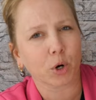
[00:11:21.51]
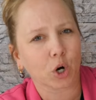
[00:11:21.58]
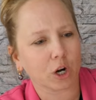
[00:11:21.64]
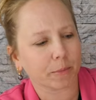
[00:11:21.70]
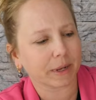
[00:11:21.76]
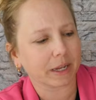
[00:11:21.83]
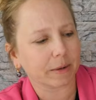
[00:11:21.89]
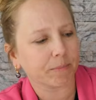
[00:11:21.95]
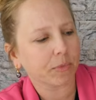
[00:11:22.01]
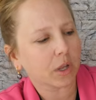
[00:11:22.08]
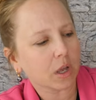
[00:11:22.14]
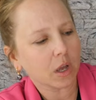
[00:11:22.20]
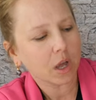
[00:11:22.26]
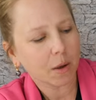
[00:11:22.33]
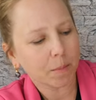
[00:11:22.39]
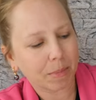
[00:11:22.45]
Barbie.
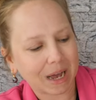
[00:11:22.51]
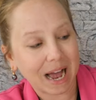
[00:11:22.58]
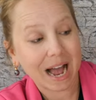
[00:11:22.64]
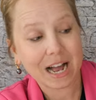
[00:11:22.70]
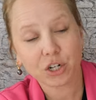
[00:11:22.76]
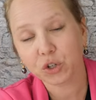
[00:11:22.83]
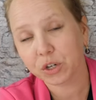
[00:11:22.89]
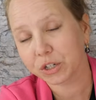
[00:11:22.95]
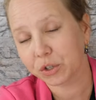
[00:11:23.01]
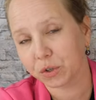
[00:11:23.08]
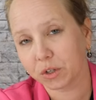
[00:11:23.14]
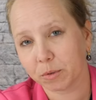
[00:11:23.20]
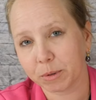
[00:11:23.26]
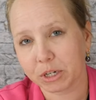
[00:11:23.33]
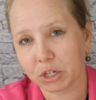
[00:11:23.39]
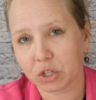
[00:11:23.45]
But I dressed her in
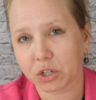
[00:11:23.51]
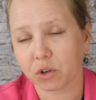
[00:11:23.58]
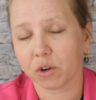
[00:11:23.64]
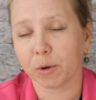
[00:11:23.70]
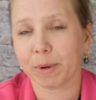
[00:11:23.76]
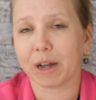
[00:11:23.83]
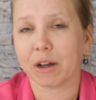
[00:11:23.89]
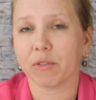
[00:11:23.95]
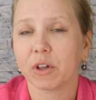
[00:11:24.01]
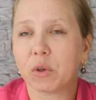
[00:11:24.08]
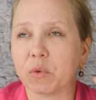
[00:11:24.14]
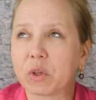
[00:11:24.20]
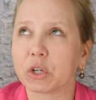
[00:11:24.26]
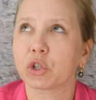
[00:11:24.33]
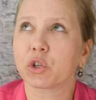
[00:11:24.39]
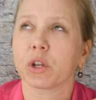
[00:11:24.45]
the Peaches and Cream outfit.
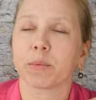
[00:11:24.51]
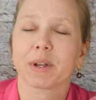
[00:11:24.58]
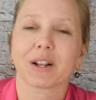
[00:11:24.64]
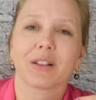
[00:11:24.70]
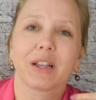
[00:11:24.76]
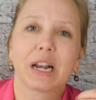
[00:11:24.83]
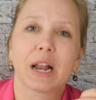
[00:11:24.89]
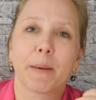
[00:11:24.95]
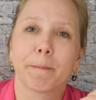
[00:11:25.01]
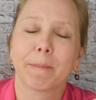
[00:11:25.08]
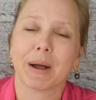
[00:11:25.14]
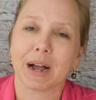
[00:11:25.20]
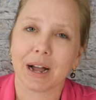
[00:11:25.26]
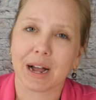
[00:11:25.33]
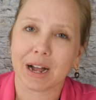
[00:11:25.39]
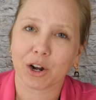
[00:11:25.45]
Eventually, I'm going to clean up
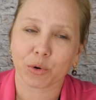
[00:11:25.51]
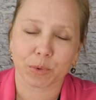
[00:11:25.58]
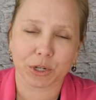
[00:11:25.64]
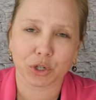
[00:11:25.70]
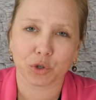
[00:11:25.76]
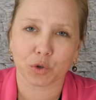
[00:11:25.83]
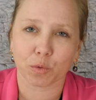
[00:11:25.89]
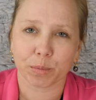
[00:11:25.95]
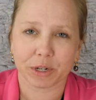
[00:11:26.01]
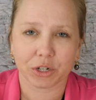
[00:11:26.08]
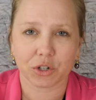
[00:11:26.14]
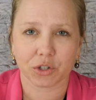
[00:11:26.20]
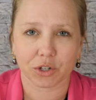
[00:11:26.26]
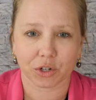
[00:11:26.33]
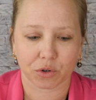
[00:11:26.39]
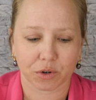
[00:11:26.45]
my original
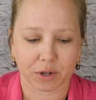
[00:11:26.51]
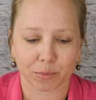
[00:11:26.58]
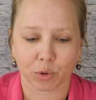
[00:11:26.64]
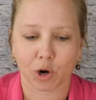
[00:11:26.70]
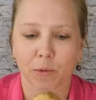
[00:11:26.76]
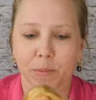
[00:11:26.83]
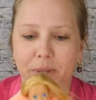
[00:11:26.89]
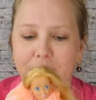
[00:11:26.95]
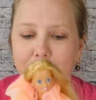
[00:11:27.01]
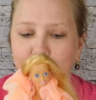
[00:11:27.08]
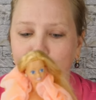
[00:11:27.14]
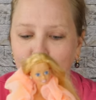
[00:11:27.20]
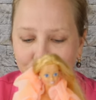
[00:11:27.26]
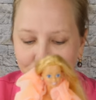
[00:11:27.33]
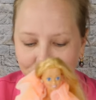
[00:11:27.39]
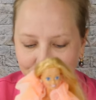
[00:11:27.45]
Peaches and Cream Barbie and
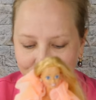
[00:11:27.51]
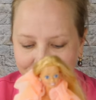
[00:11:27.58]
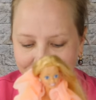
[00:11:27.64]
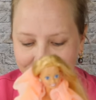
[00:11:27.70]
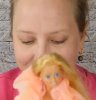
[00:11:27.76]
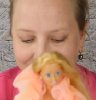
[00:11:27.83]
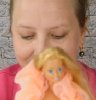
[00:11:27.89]
put her in this